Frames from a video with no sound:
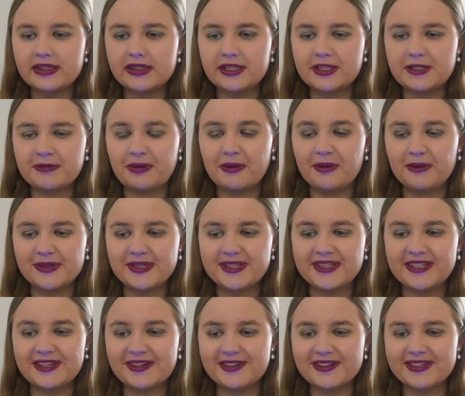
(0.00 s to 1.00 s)
this more
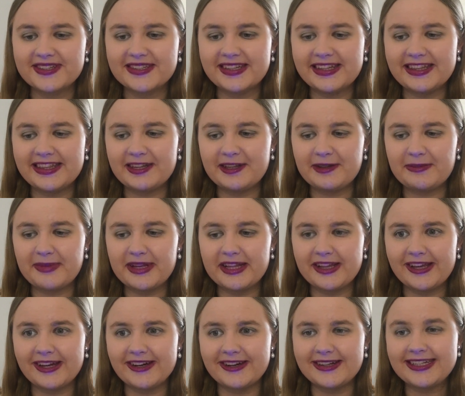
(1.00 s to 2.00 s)
seriously than
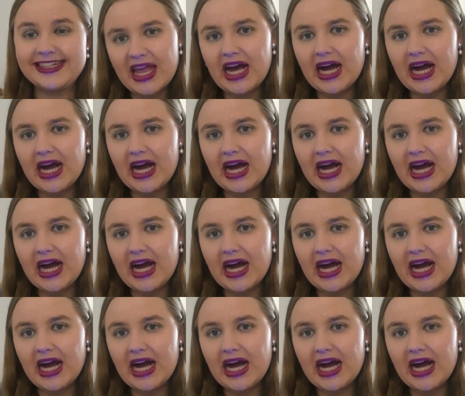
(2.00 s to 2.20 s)
Amelia.